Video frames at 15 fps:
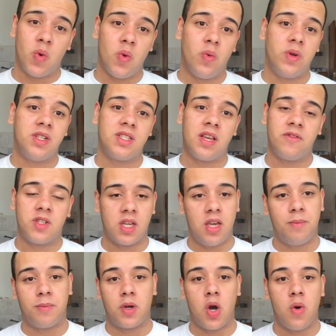we just have to
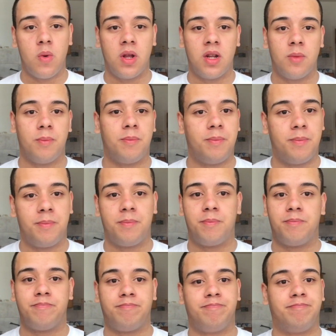keep going and
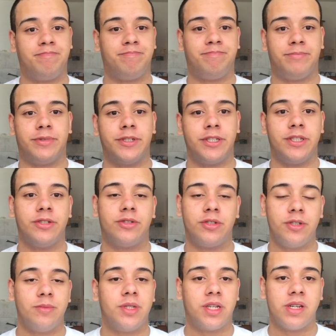pushing
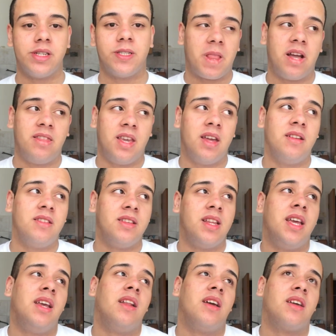through, because at the end of the
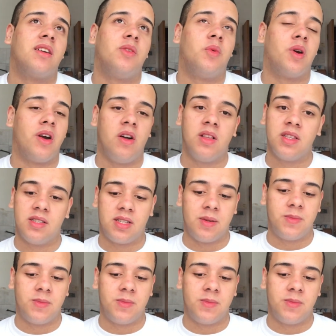day, like, we're all in the same